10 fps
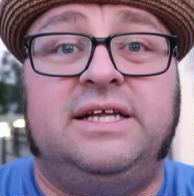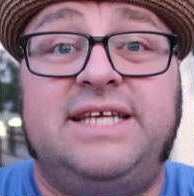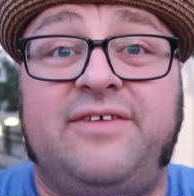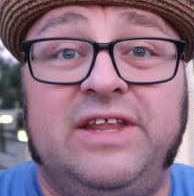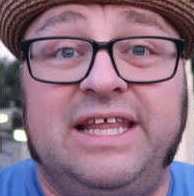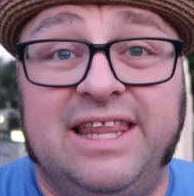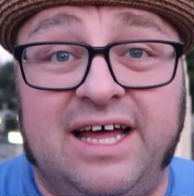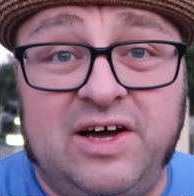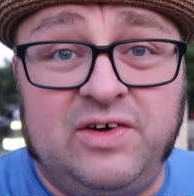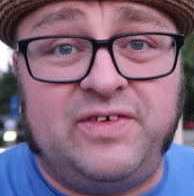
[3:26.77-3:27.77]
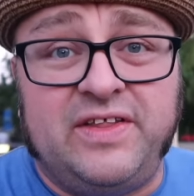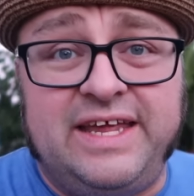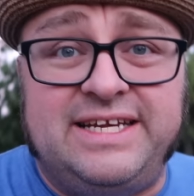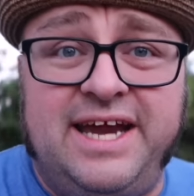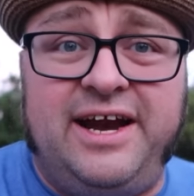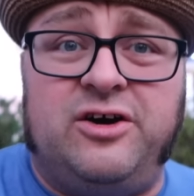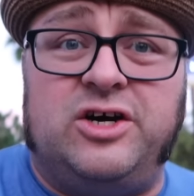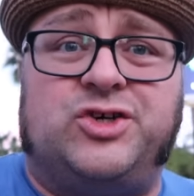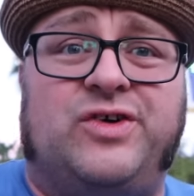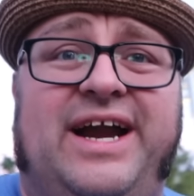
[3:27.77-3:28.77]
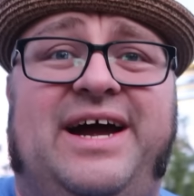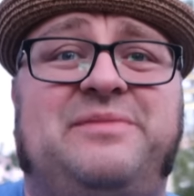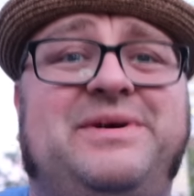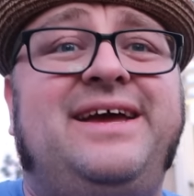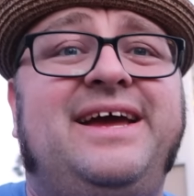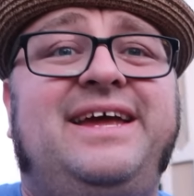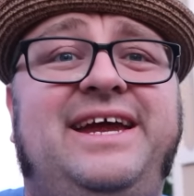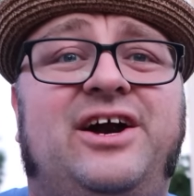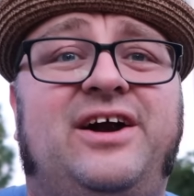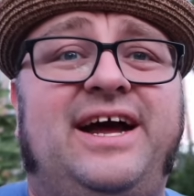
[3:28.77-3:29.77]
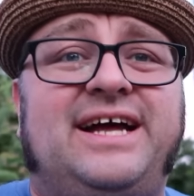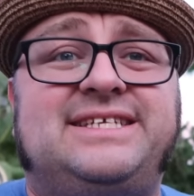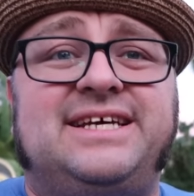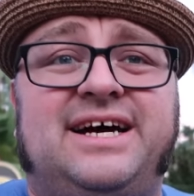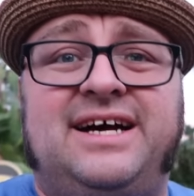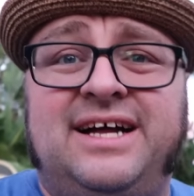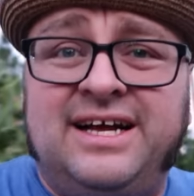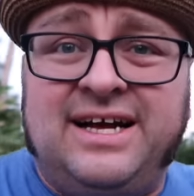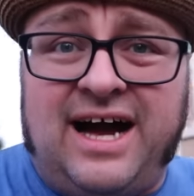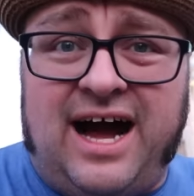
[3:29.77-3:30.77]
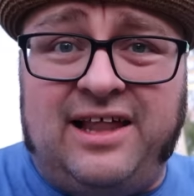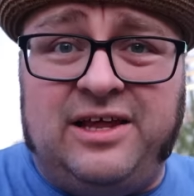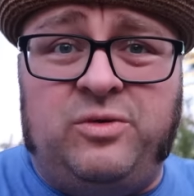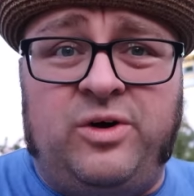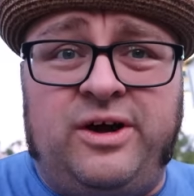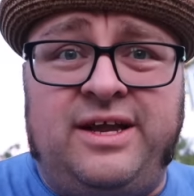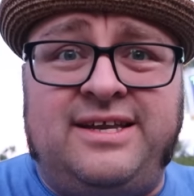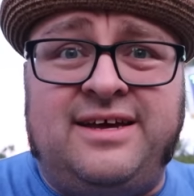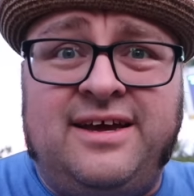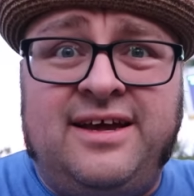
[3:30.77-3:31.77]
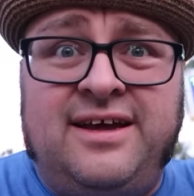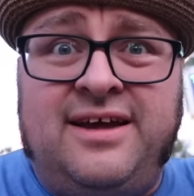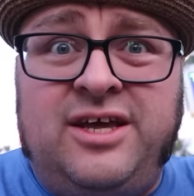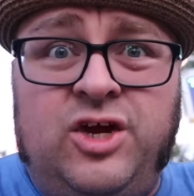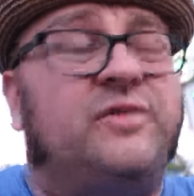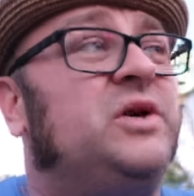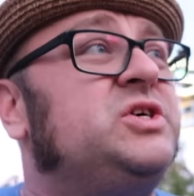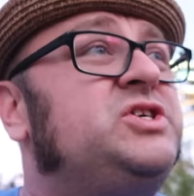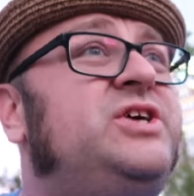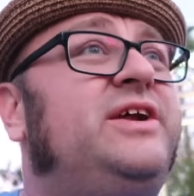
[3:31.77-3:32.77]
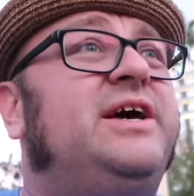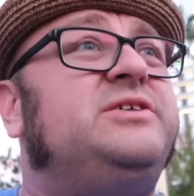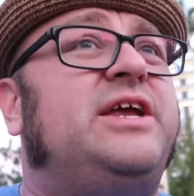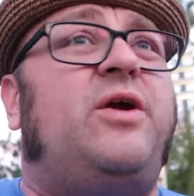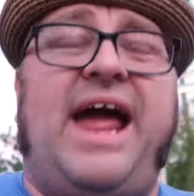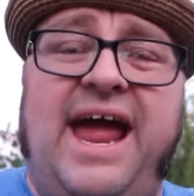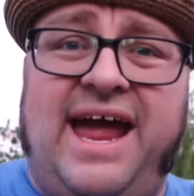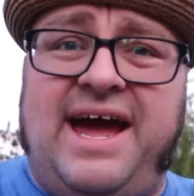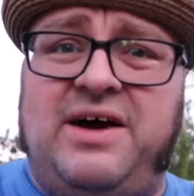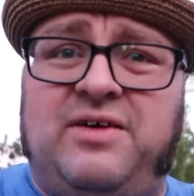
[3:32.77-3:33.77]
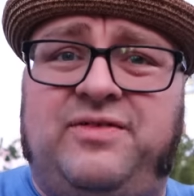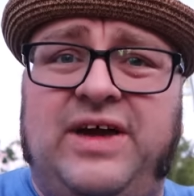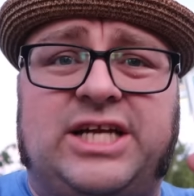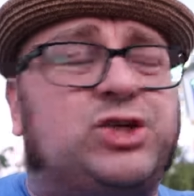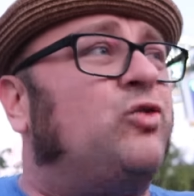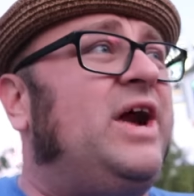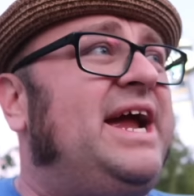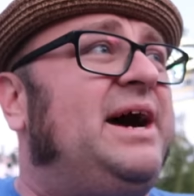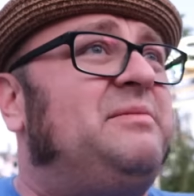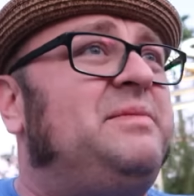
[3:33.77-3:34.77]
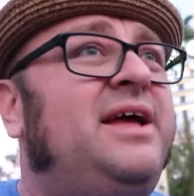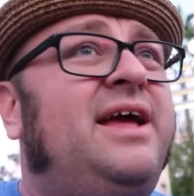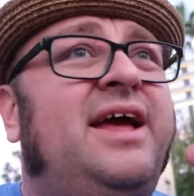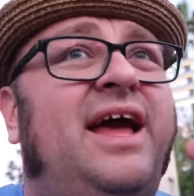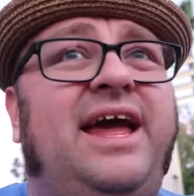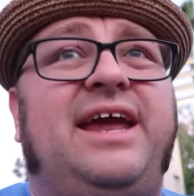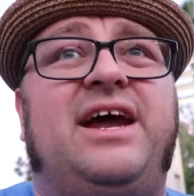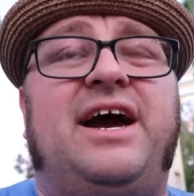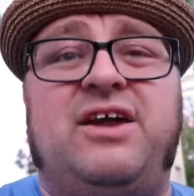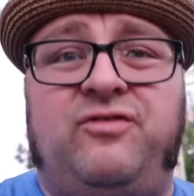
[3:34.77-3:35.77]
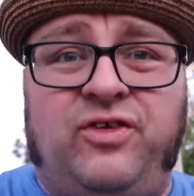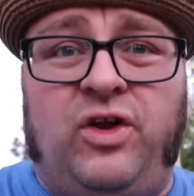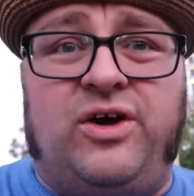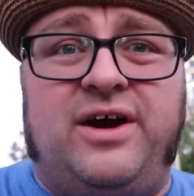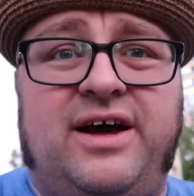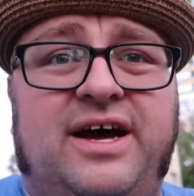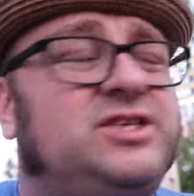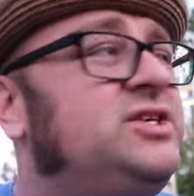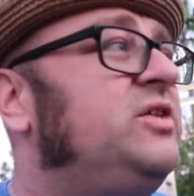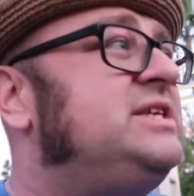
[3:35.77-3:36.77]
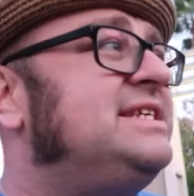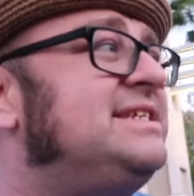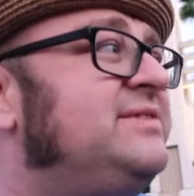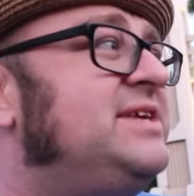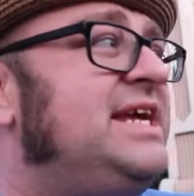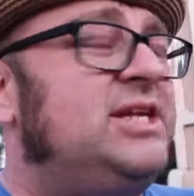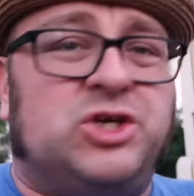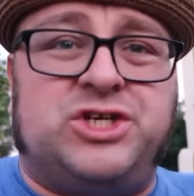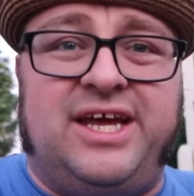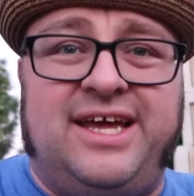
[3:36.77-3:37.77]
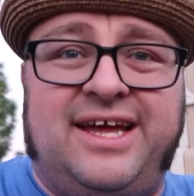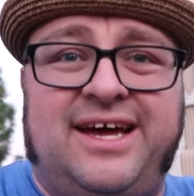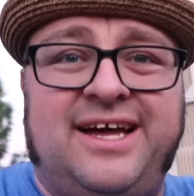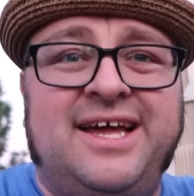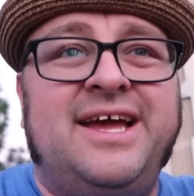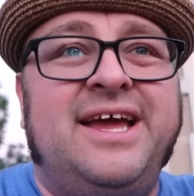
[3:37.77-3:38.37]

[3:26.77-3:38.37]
Definitely love the Terror Tram here at Hollywood Universal Studios. They don't have a tram in Florida, so this gives an interesting, it